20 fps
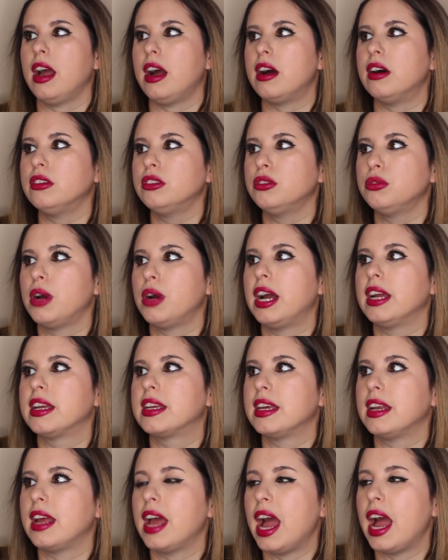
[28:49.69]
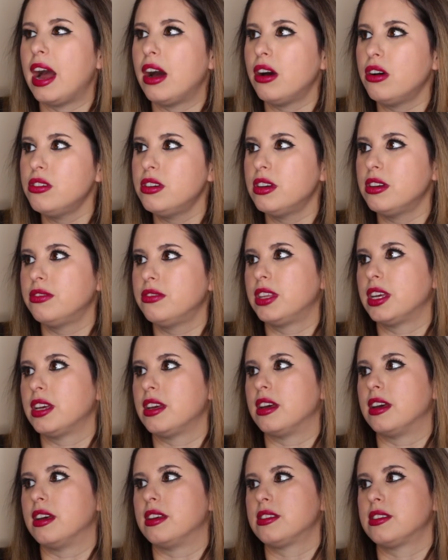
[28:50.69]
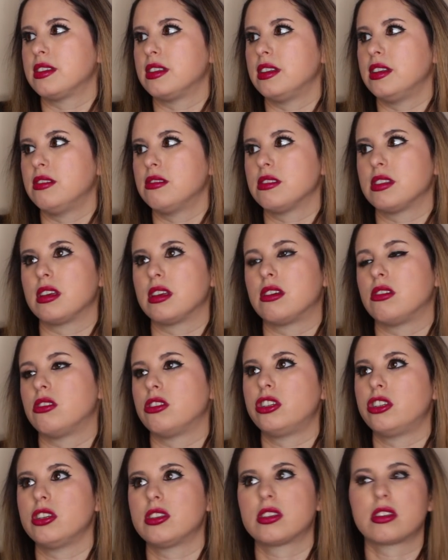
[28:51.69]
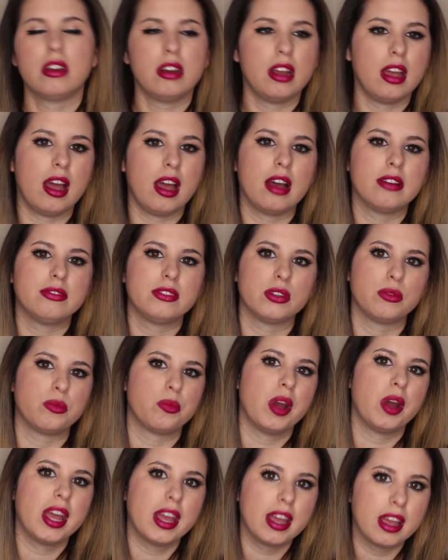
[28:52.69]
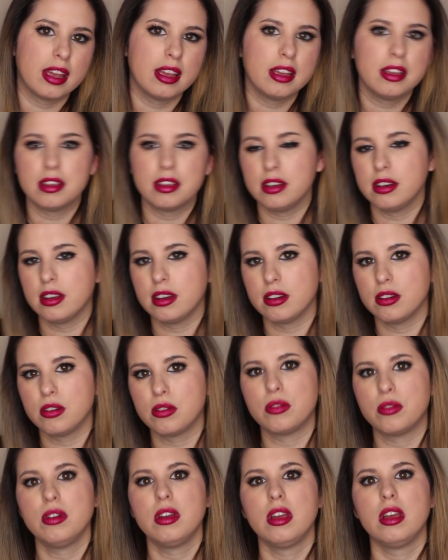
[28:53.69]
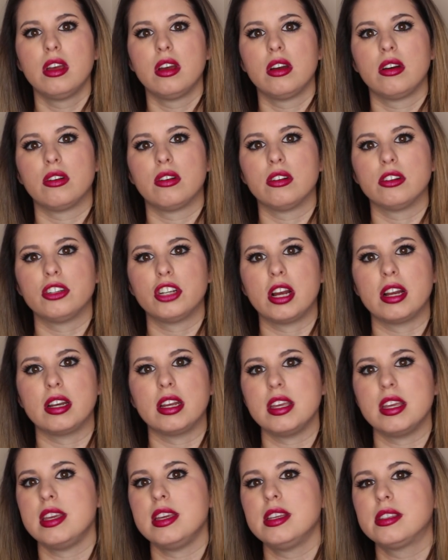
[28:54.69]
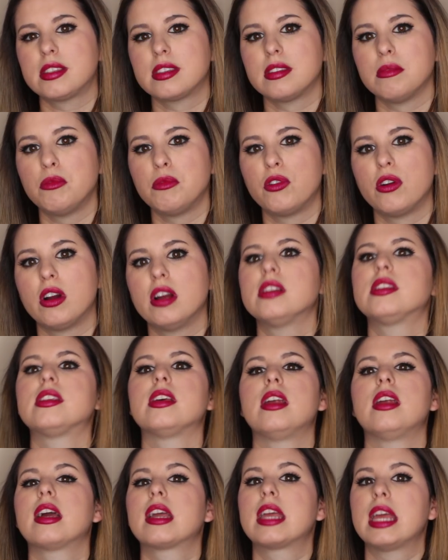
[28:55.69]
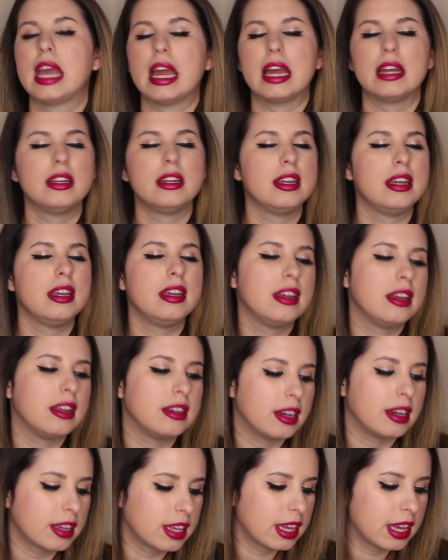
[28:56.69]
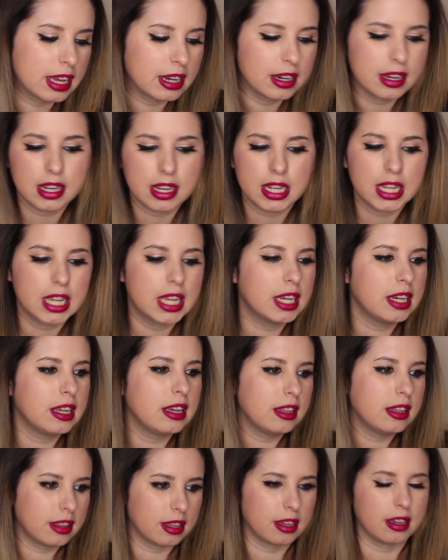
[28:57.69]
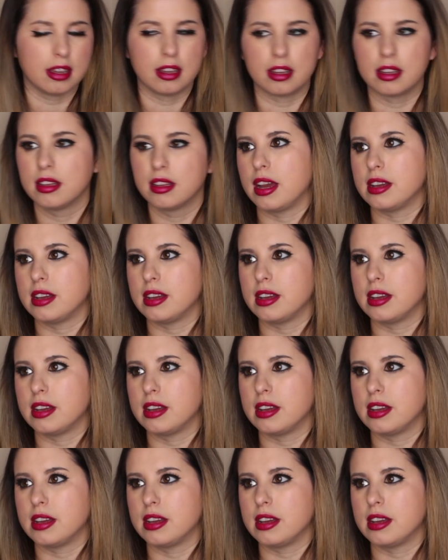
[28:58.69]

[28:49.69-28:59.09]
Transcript: How do I get out of this? And he was like, You're just gonna have to wait, you know or try to eat some more. I said, I can't eat. I can't eat anything.